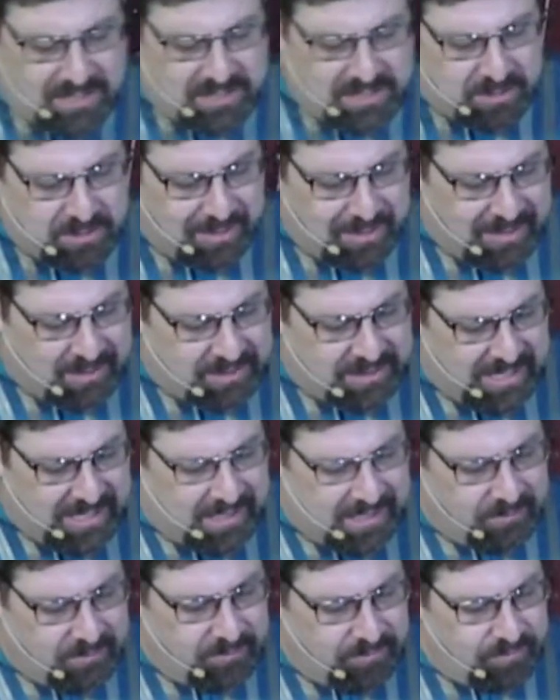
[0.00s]
us about
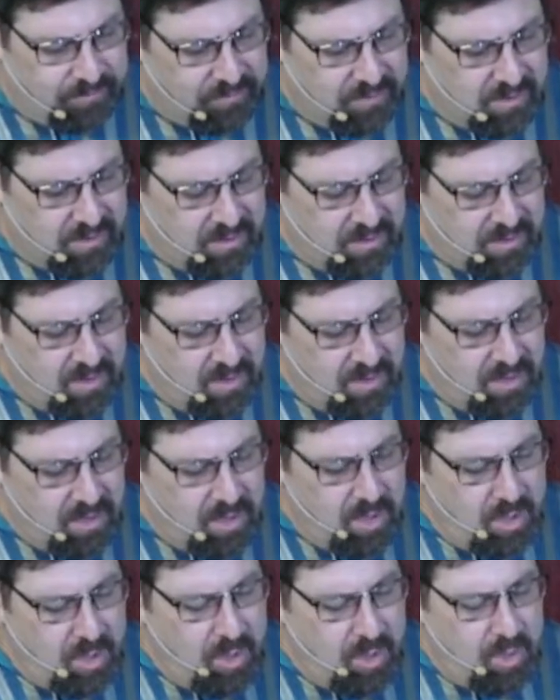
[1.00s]
that?
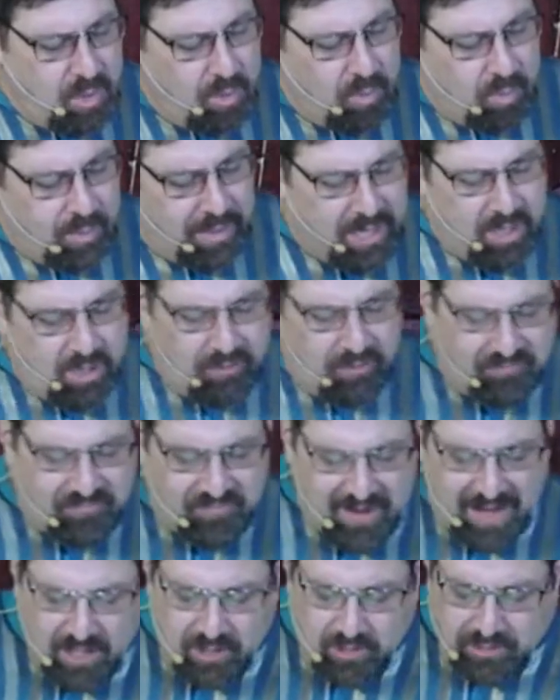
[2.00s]
We who
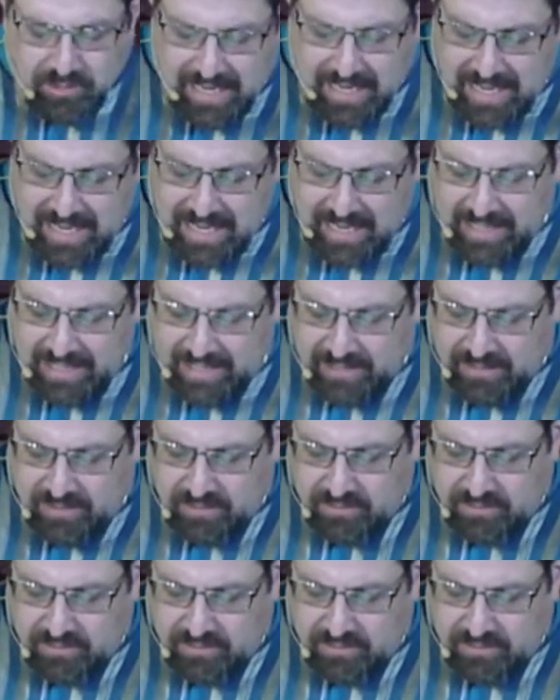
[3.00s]
follow God,